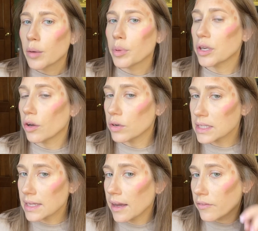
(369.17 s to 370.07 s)
But
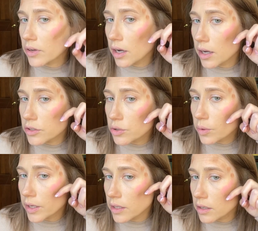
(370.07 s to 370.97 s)
notice I have
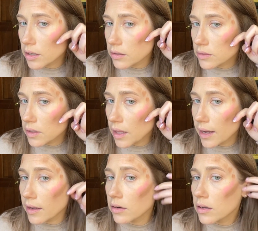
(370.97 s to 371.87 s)
contour here, the
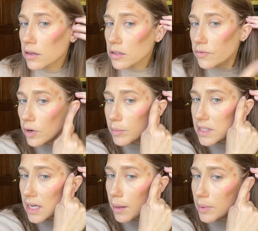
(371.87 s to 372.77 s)
line, from the
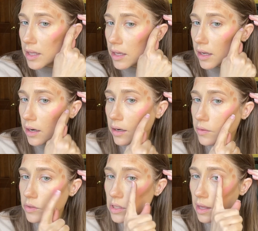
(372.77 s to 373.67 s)
top of the
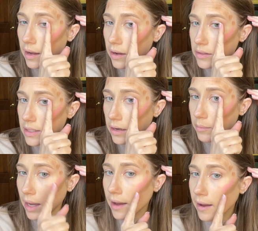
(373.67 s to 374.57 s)
ear to the outside of
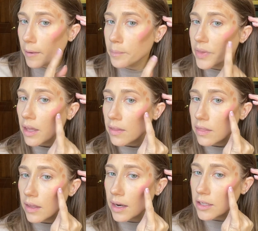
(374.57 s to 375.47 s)
my eye.
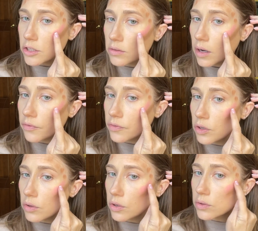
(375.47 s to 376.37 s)
Then I do a
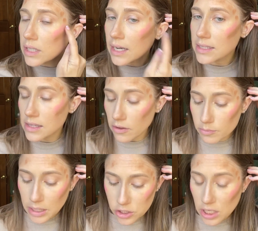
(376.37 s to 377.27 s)
few little dots of
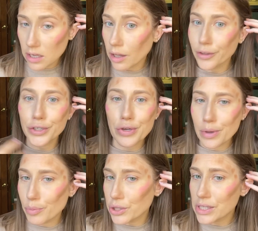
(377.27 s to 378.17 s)
my cheek color. You
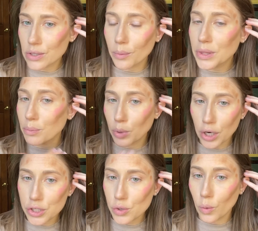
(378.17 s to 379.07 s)
can put this on with the
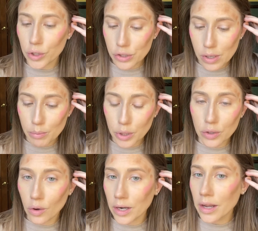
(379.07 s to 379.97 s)
brush, or you can put it
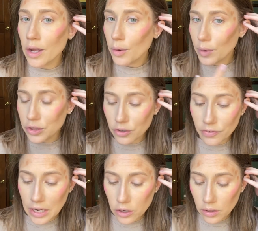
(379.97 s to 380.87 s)
on with your
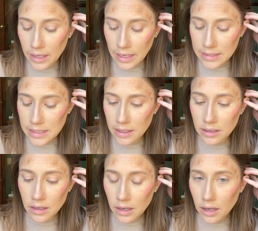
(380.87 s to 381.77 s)
finger like I did.
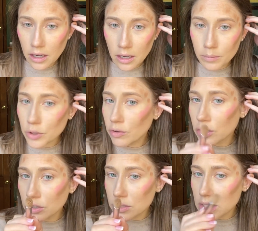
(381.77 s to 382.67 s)
You
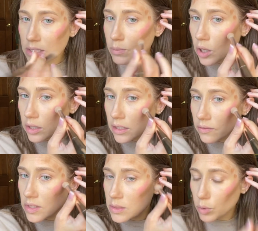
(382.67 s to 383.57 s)
can use the small end of
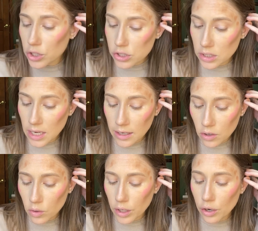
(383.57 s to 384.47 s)
this brush to dot it
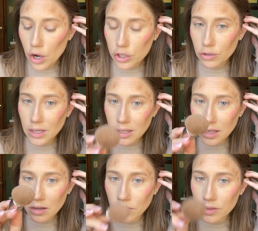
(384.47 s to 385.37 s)
on. You can get
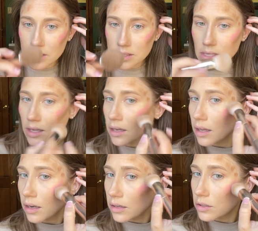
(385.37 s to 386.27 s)
it on this end
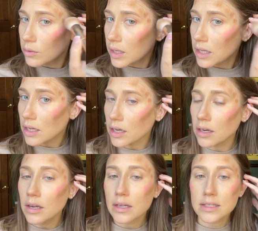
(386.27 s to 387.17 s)
and do it here.
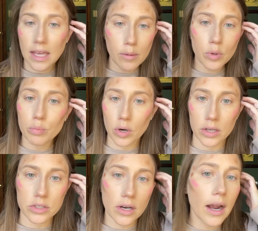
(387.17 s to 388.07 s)
Same with
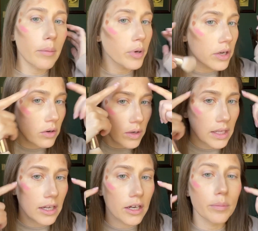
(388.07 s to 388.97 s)
bronzer. I put it on
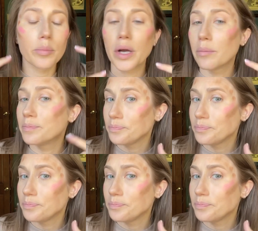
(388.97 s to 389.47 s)
here, but